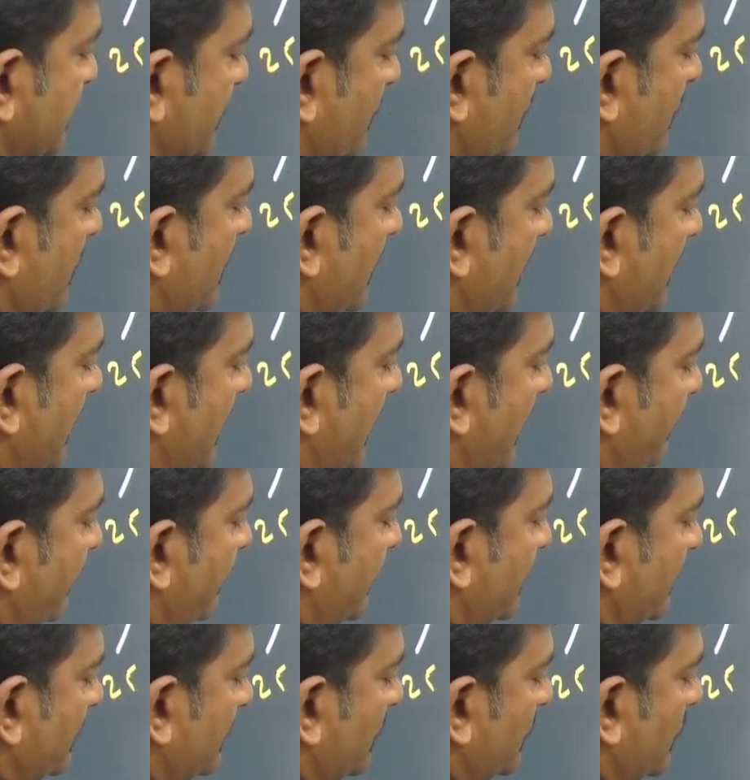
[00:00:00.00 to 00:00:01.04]
you are
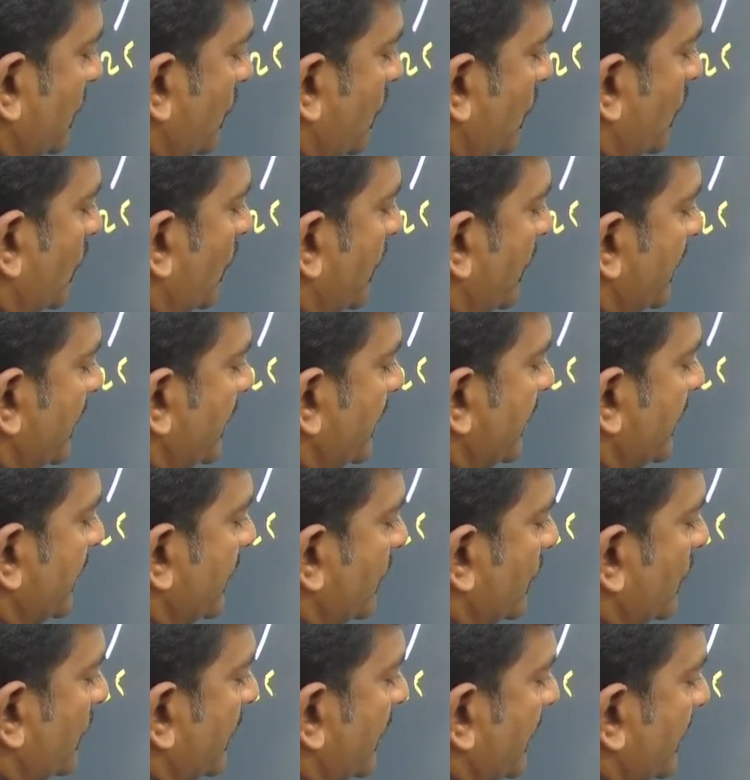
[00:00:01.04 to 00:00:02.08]
having coding
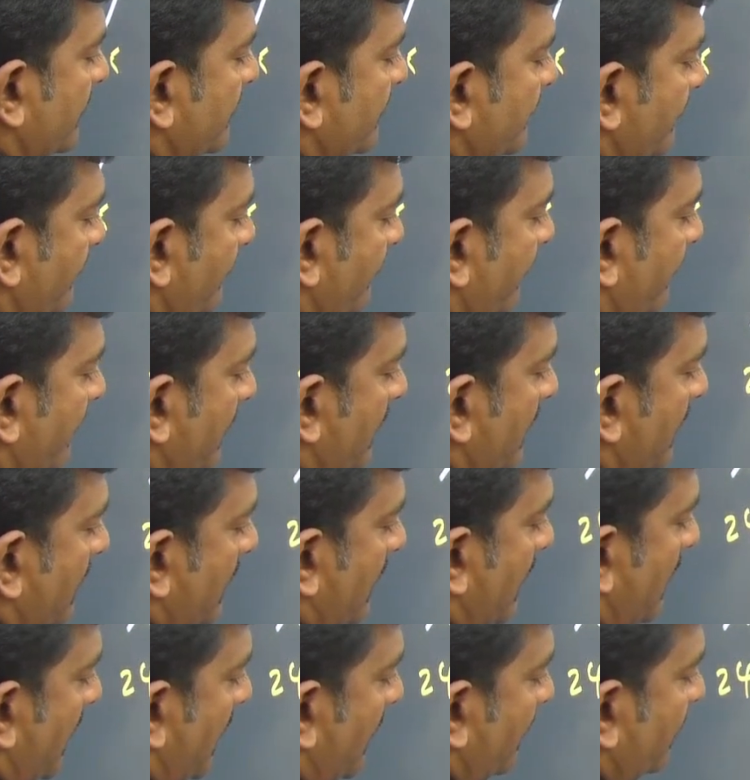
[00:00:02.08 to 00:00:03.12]
decoding.
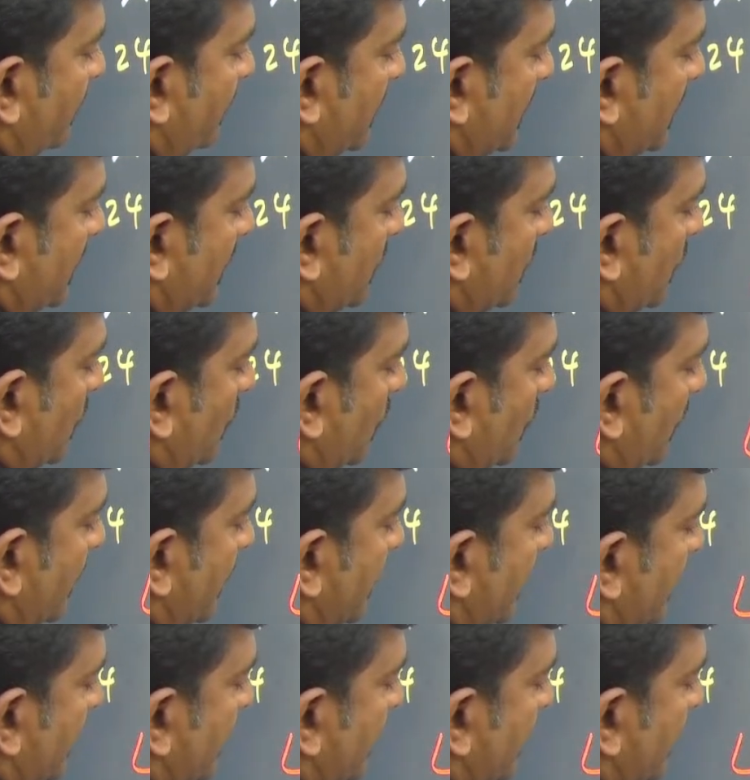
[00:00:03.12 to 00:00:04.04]
After coding